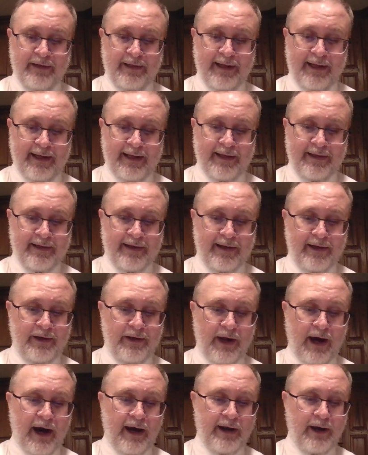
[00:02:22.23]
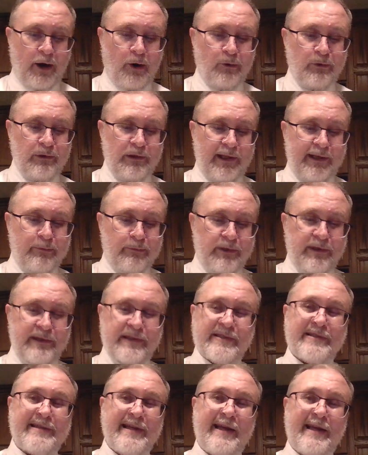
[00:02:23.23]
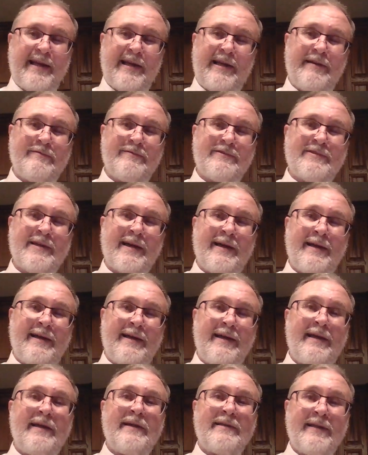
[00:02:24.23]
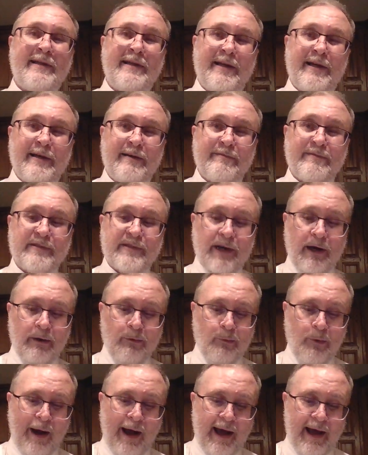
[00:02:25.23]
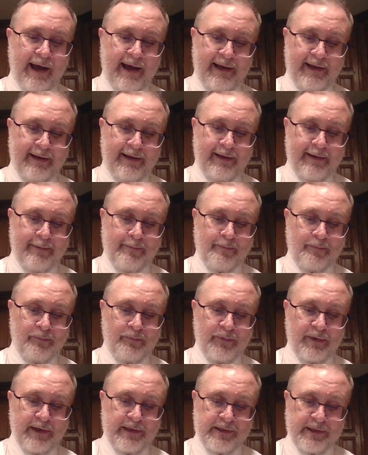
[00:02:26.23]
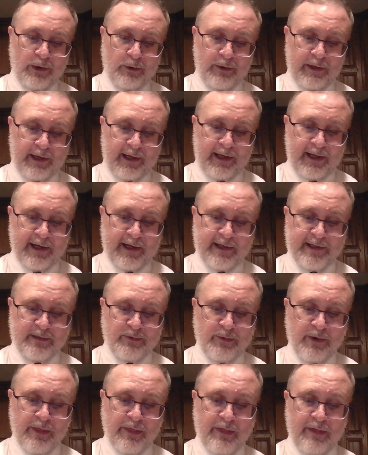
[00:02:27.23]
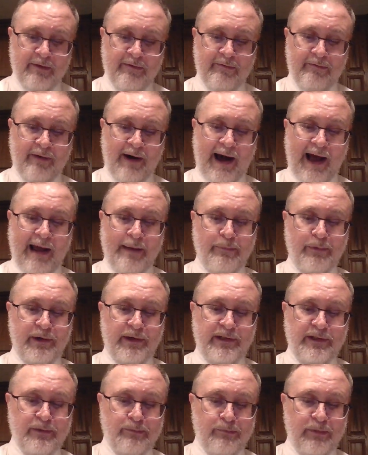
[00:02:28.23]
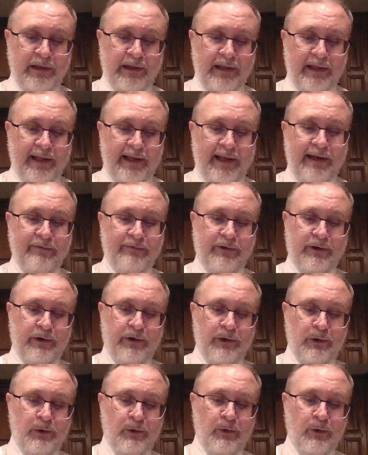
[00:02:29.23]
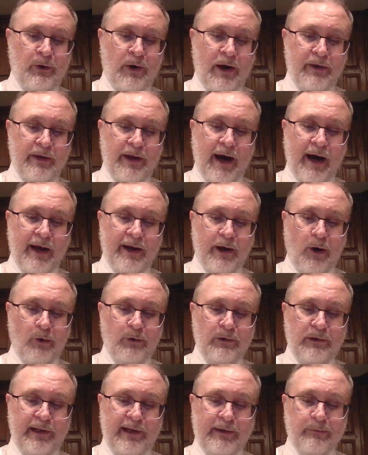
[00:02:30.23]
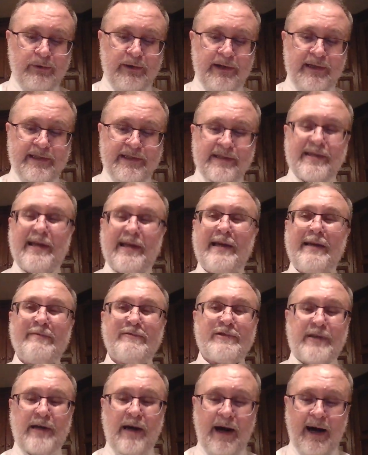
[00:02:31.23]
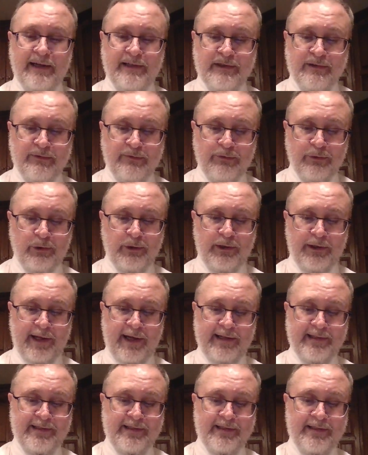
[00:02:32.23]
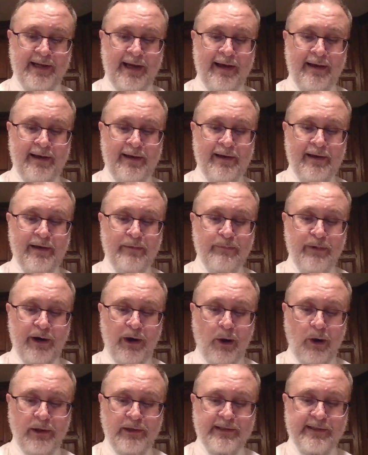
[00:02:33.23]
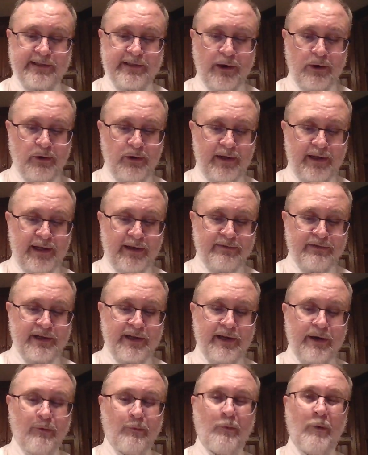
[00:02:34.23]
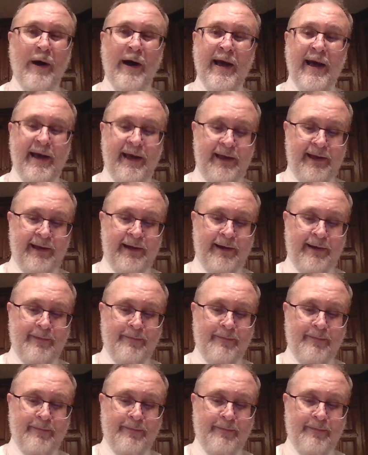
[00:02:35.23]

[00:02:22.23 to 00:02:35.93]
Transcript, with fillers: It not only receives, it gives away. So it is with the vibrant believer who not only receives God's fullness, but also gives it away,